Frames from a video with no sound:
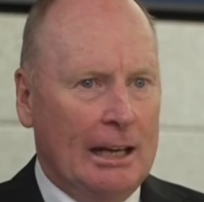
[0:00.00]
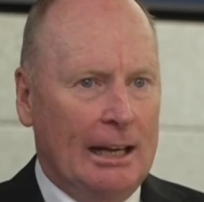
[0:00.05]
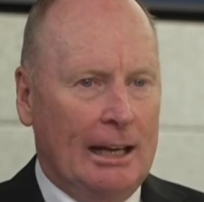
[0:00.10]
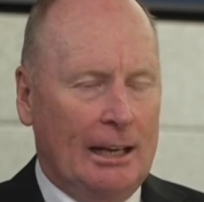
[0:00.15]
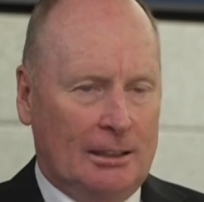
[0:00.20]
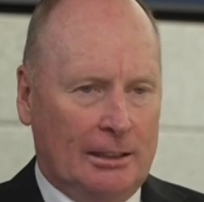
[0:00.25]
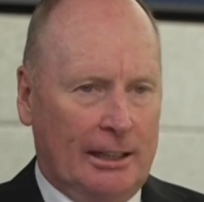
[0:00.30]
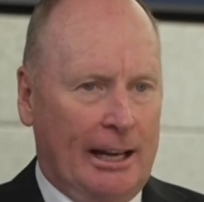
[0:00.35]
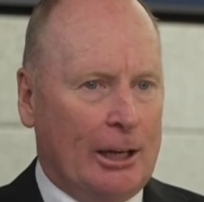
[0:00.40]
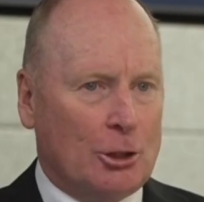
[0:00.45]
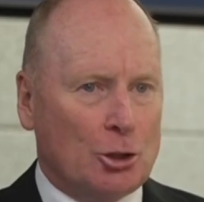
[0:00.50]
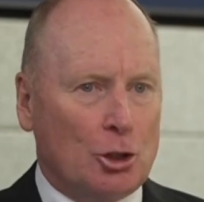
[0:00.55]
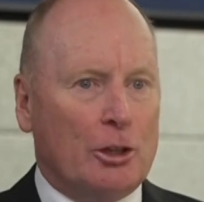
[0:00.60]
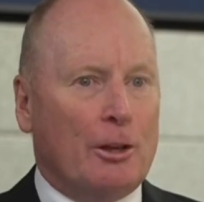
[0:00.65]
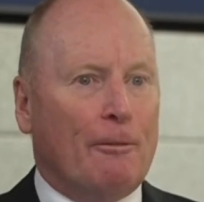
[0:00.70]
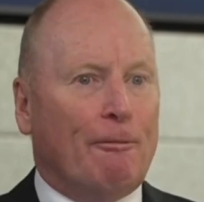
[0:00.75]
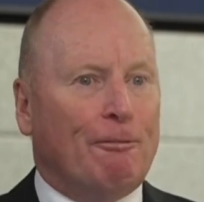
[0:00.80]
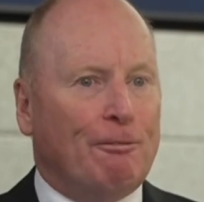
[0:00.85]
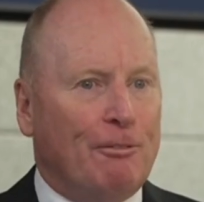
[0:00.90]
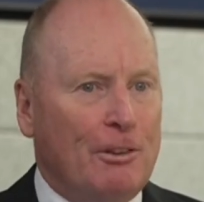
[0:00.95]
Is it actually
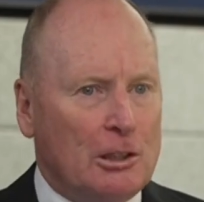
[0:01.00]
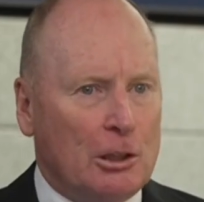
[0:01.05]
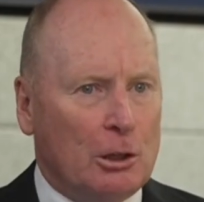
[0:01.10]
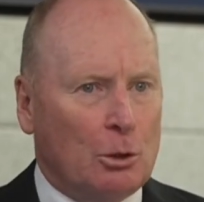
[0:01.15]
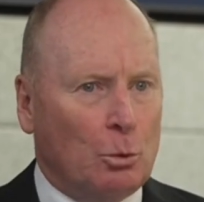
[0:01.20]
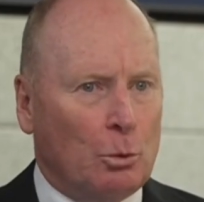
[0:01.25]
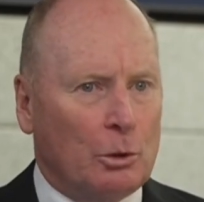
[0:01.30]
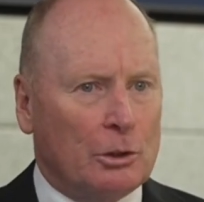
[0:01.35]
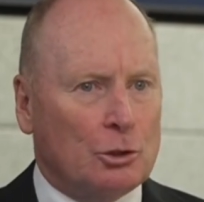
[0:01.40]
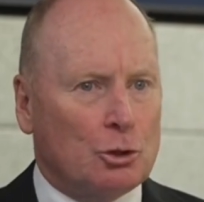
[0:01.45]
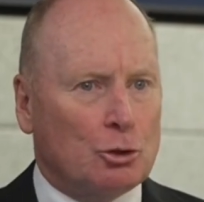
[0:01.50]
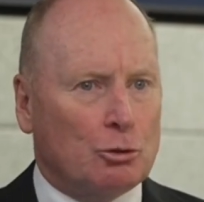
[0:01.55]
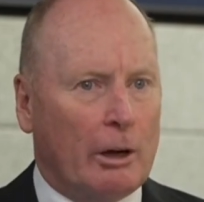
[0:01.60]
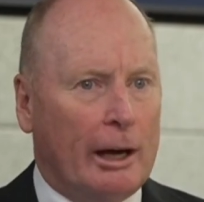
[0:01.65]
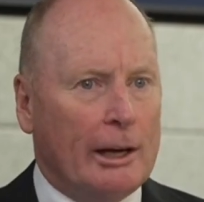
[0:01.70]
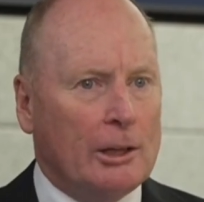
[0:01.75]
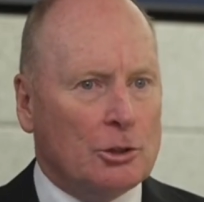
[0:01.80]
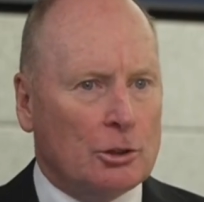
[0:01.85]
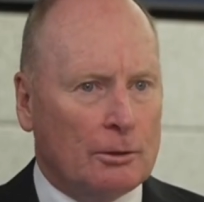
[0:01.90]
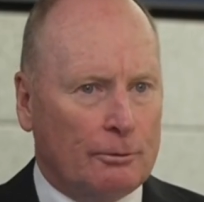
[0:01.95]
the physical
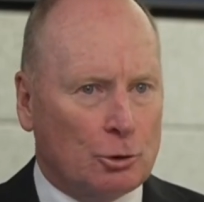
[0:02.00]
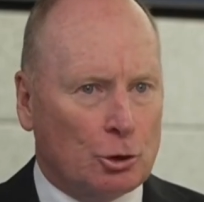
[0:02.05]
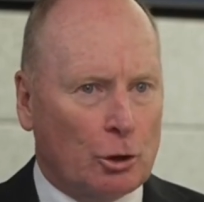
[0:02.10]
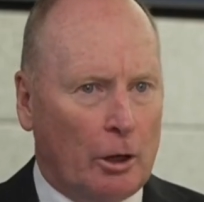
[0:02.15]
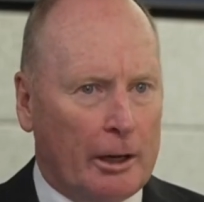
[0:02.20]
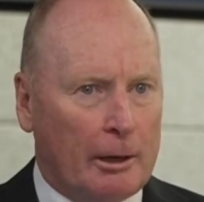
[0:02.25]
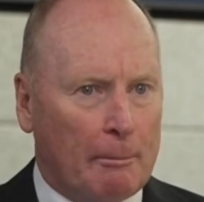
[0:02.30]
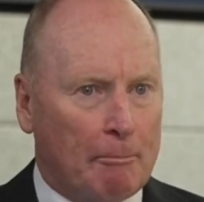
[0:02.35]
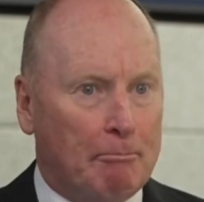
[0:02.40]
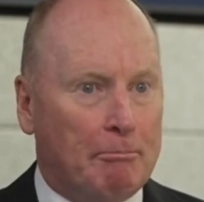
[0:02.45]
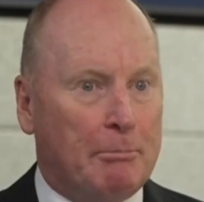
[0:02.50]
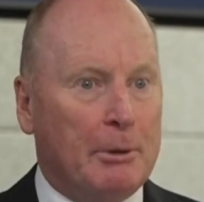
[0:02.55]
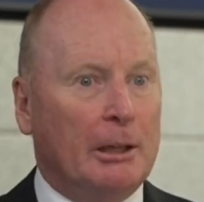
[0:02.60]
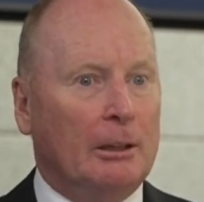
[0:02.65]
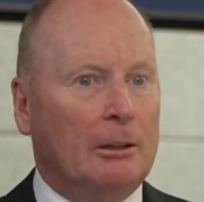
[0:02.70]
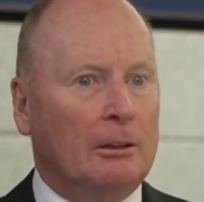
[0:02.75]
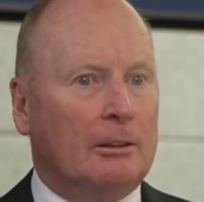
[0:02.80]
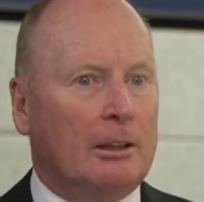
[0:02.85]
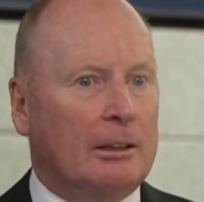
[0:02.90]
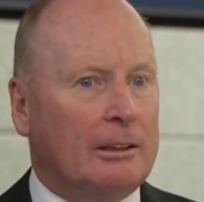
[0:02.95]
constraints of trying to
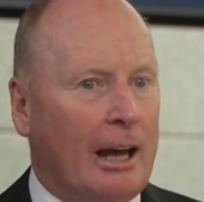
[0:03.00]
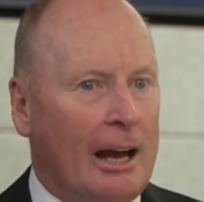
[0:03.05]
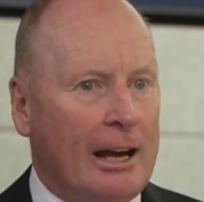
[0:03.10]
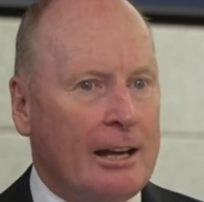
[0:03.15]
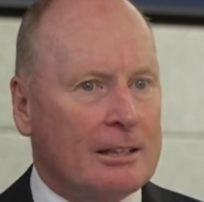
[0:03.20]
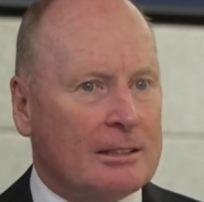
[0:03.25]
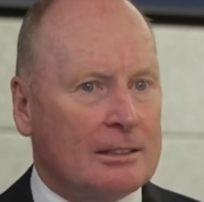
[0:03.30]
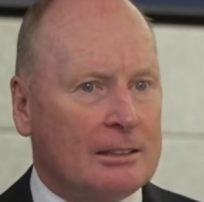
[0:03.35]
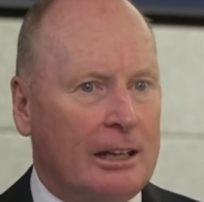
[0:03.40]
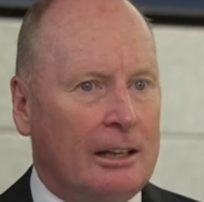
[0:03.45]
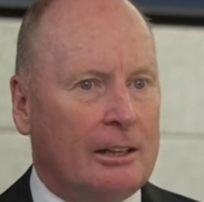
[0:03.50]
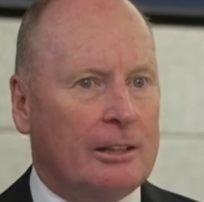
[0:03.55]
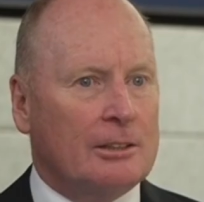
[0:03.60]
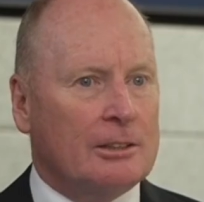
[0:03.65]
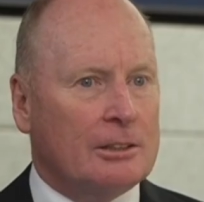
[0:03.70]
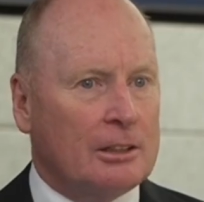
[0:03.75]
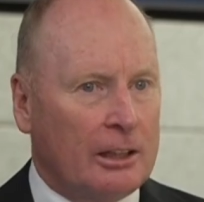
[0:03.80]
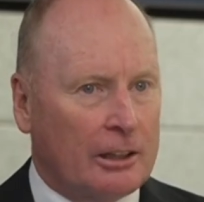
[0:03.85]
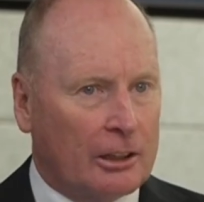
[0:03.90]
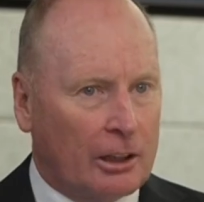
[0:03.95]
build the data
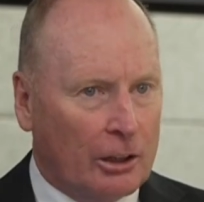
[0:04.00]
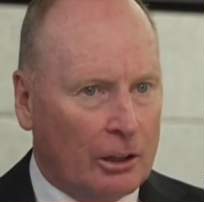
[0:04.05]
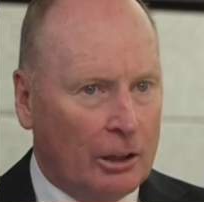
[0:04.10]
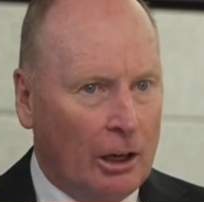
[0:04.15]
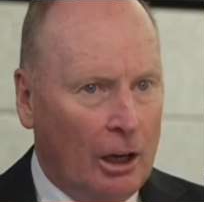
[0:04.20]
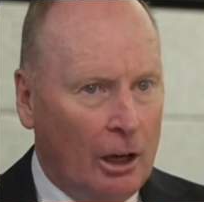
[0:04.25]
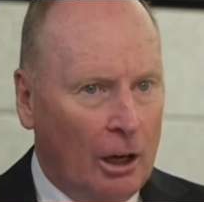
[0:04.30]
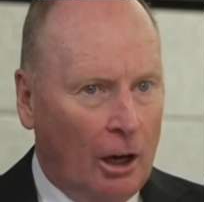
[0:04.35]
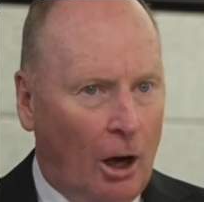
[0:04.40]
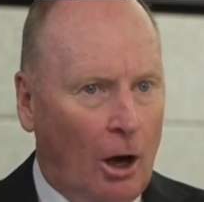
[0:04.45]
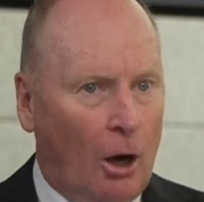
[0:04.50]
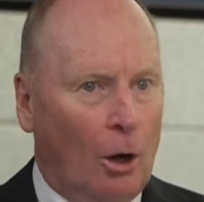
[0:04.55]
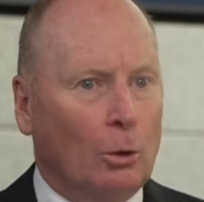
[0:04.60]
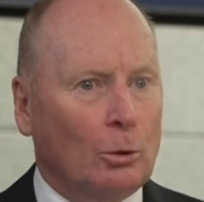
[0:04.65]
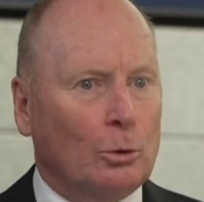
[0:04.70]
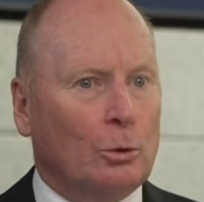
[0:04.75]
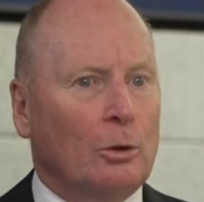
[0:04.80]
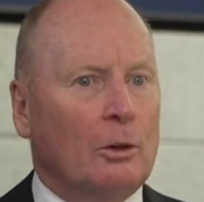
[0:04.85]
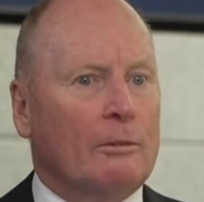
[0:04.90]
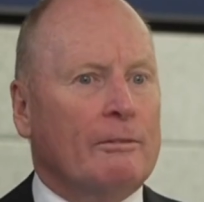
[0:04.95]
centres that can
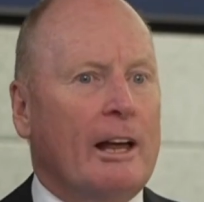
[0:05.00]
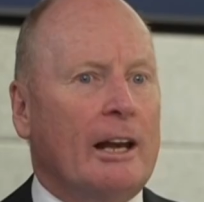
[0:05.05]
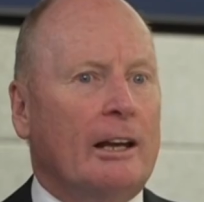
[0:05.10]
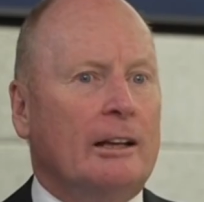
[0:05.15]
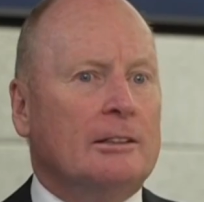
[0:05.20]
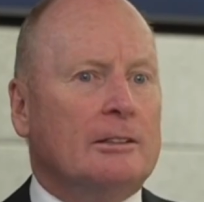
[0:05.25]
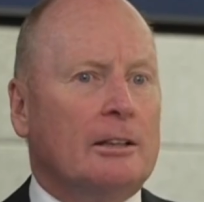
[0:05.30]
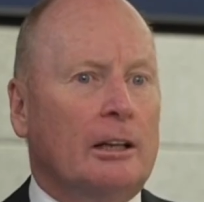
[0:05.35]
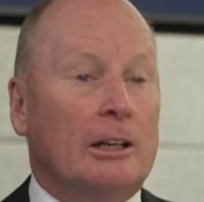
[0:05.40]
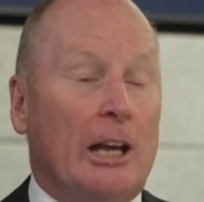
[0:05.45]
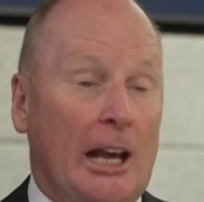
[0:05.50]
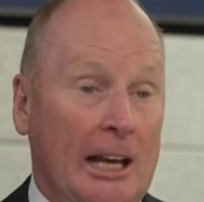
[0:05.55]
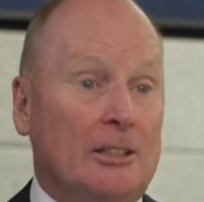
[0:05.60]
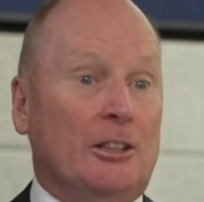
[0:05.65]
hold all of that intelligence?